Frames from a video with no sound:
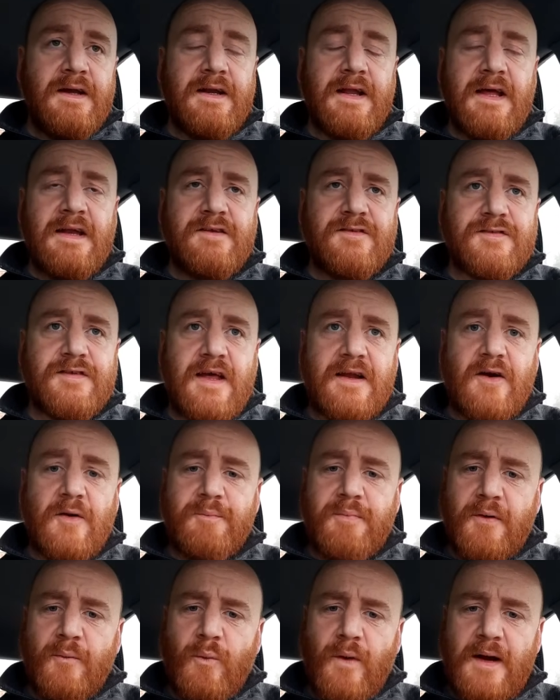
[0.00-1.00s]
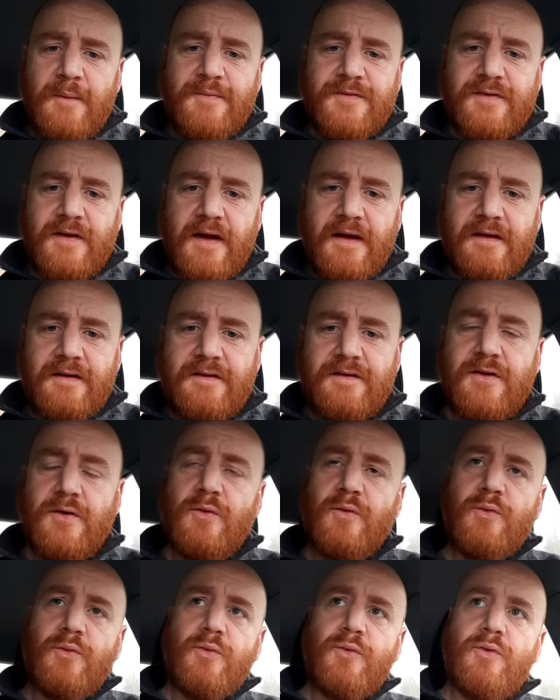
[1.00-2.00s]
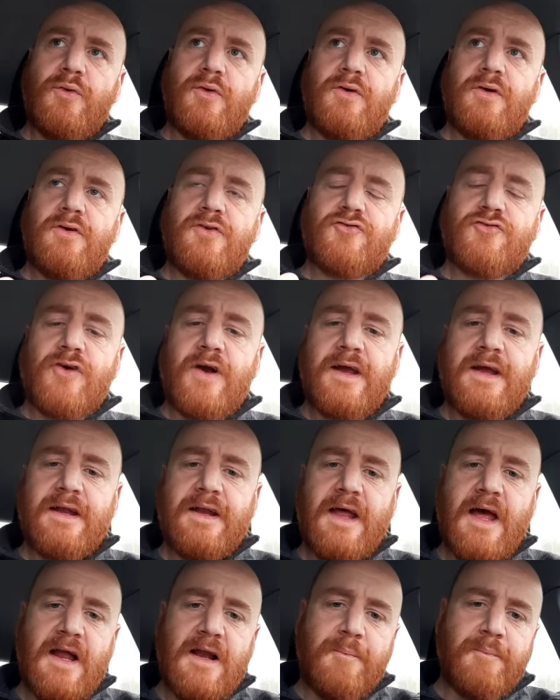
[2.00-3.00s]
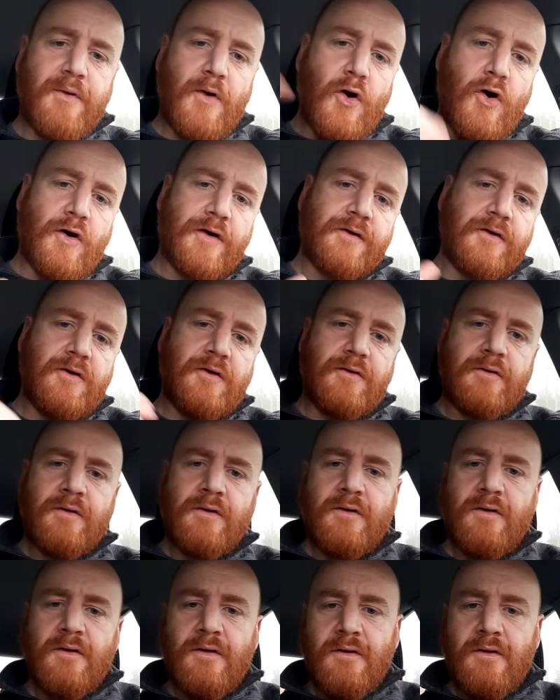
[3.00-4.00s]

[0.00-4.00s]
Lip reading: He then set up a website to try and help other